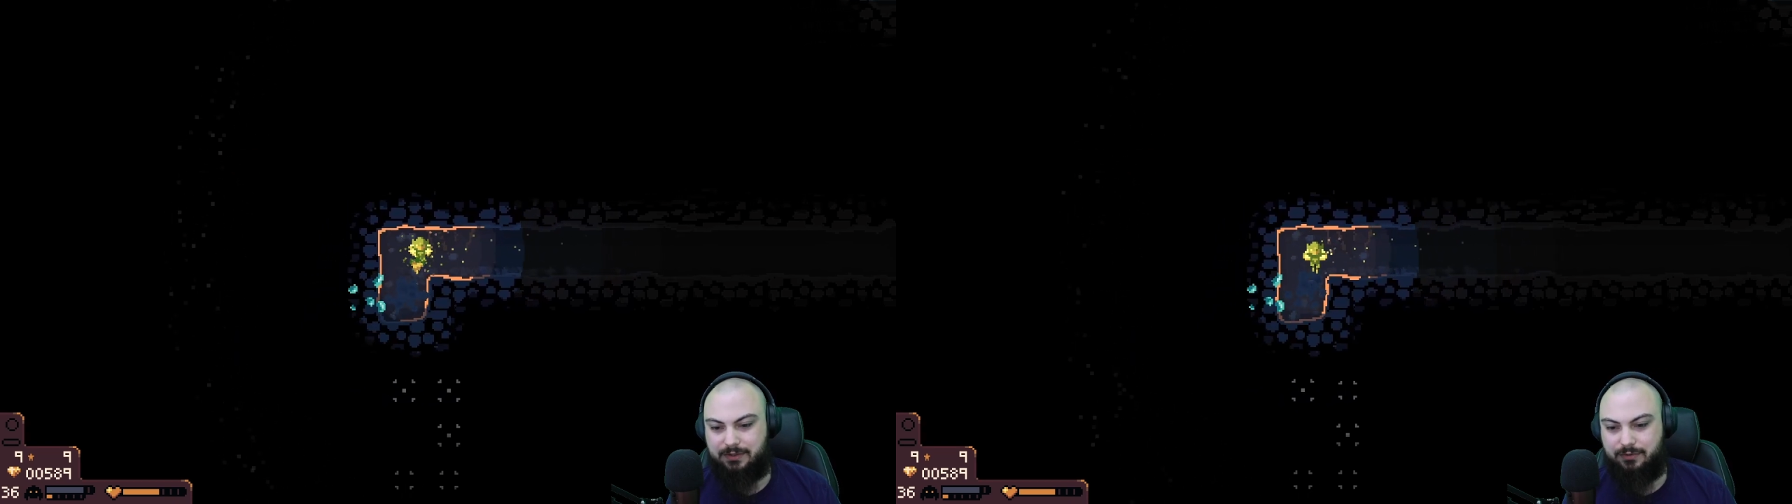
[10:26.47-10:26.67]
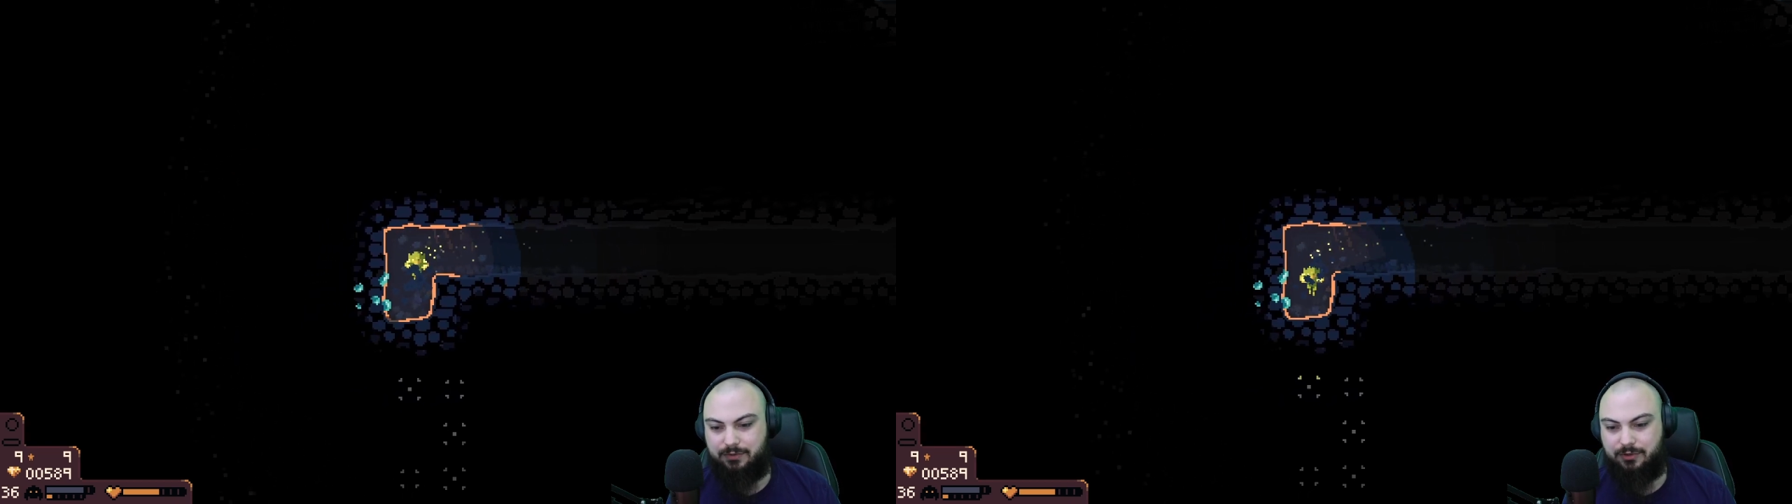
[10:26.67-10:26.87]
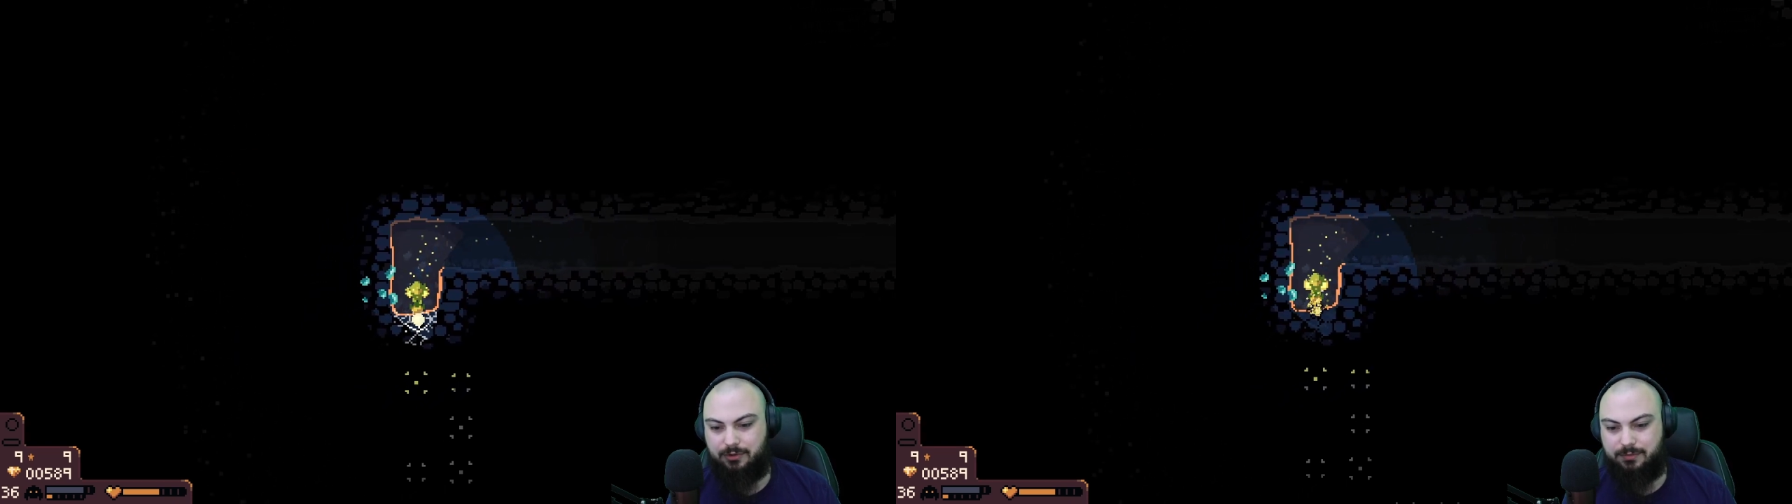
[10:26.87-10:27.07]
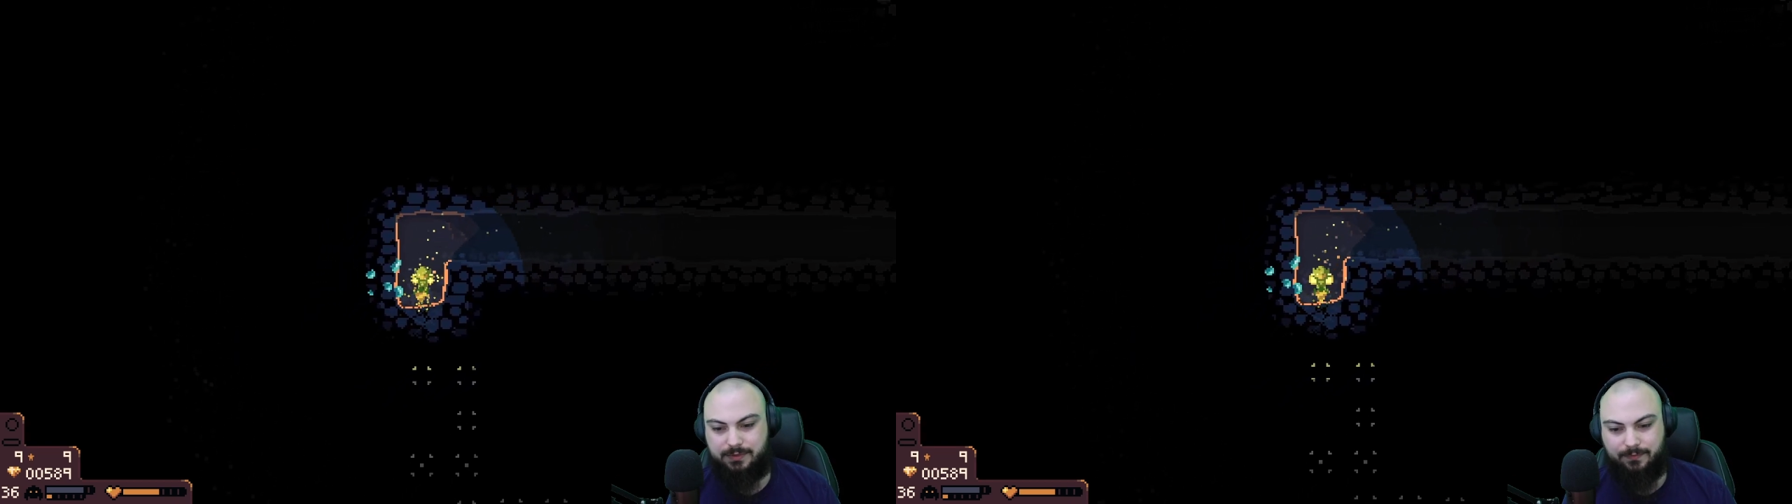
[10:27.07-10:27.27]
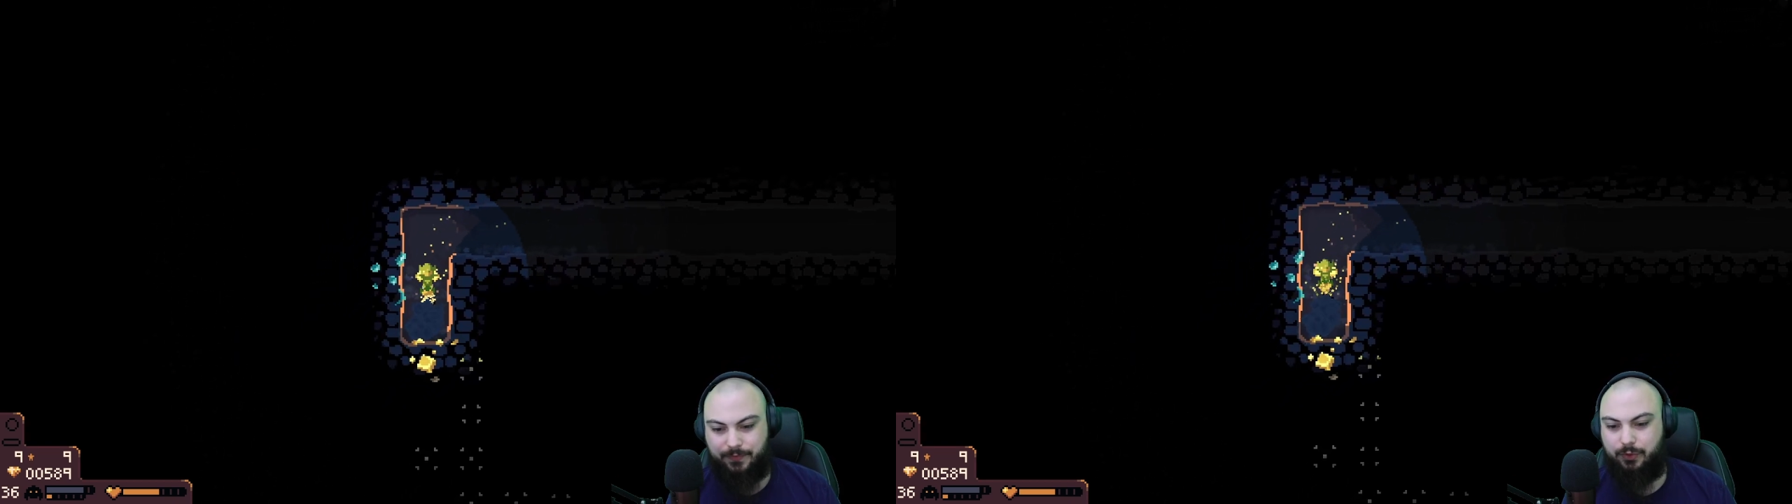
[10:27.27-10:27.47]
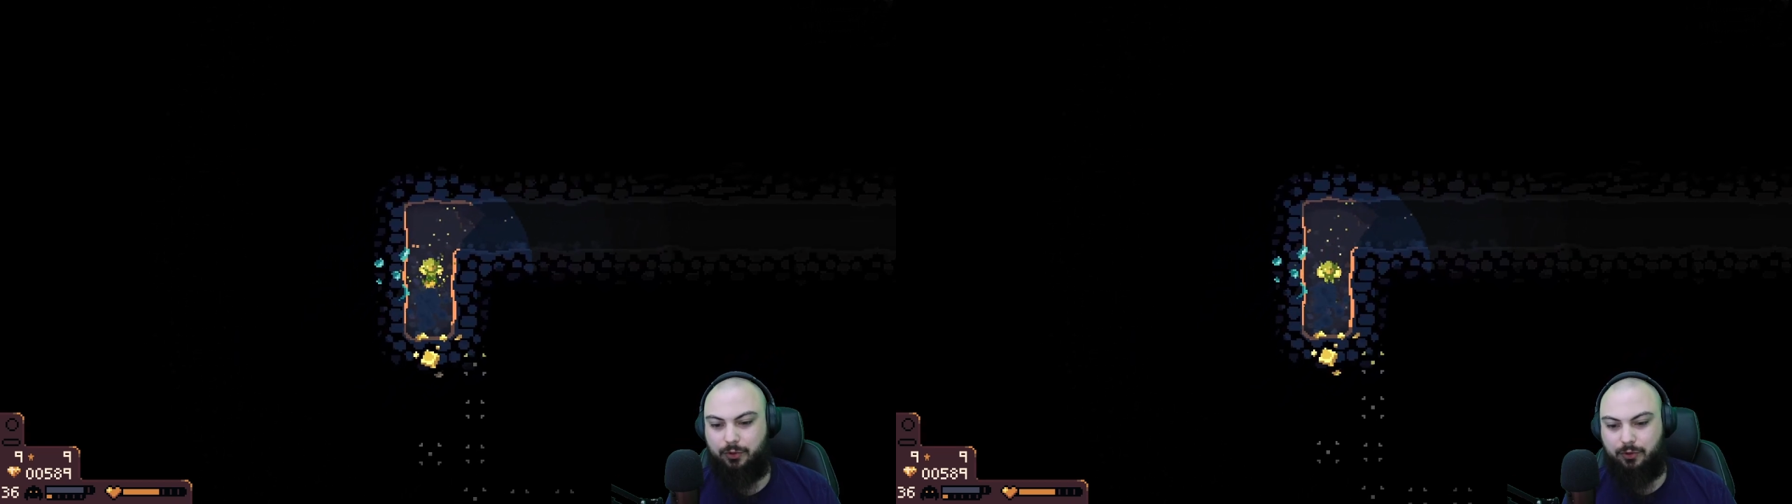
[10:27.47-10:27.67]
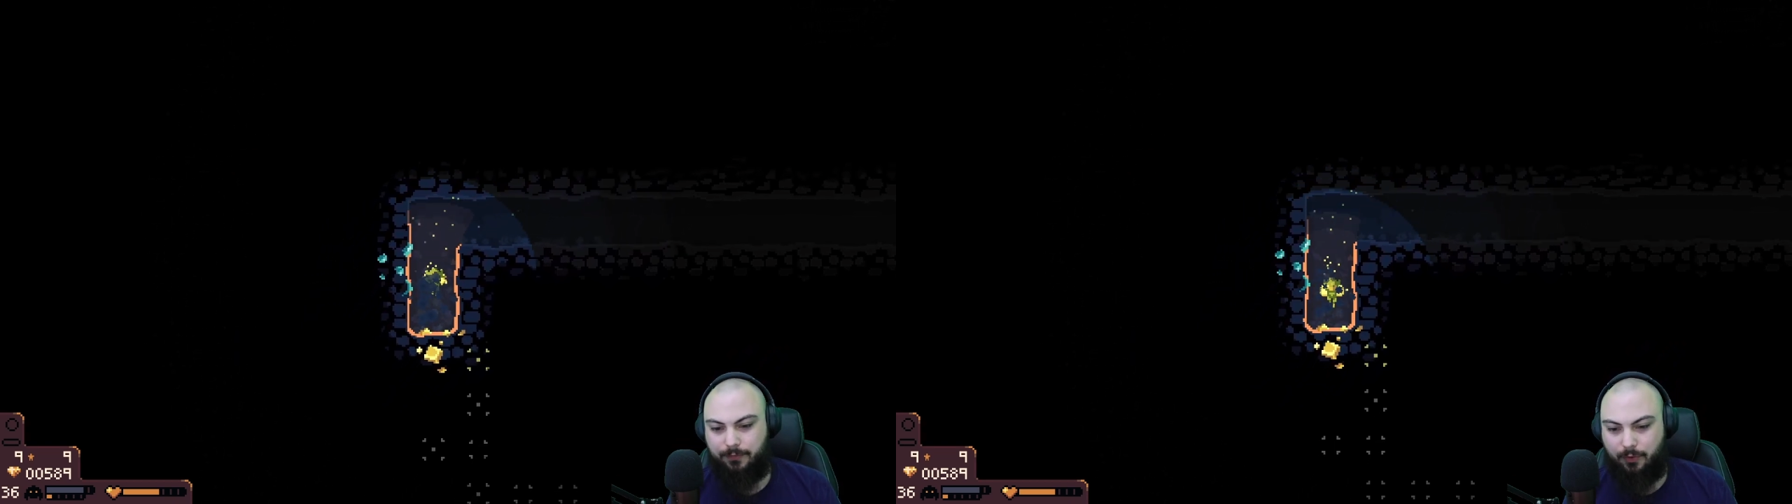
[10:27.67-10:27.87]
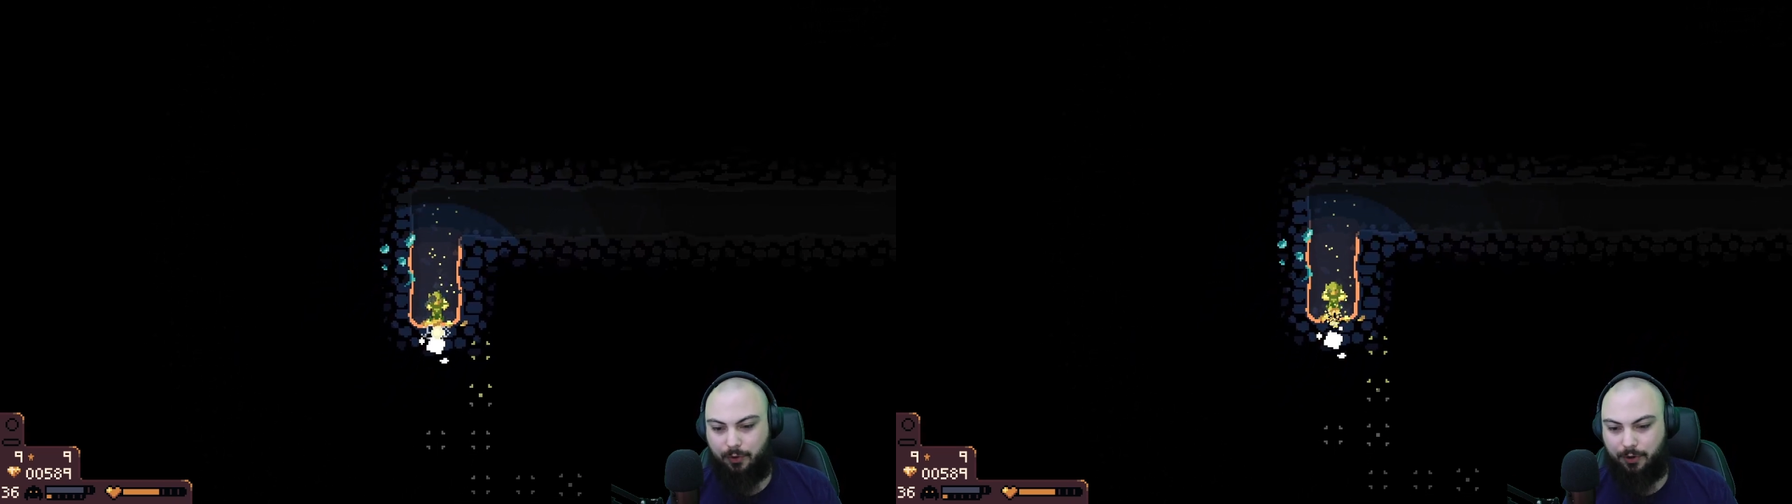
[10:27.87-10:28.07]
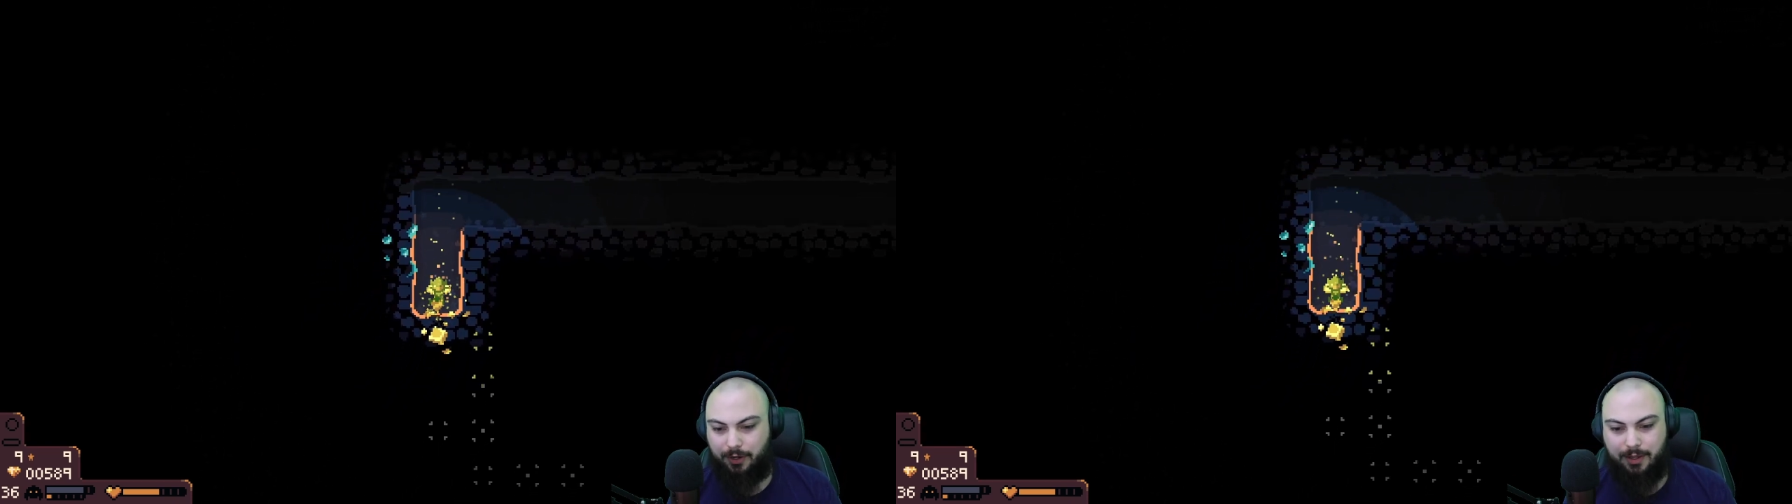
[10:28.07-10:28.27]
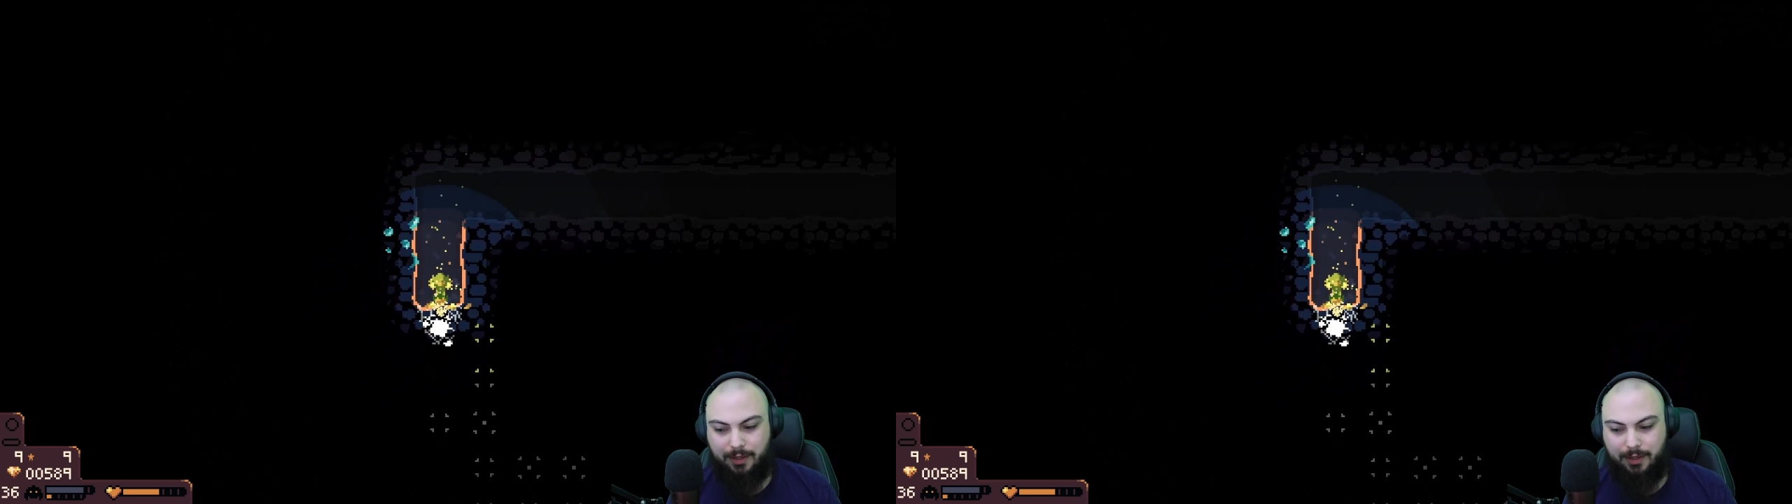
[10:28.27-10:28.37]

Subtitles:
YouTube's fuel for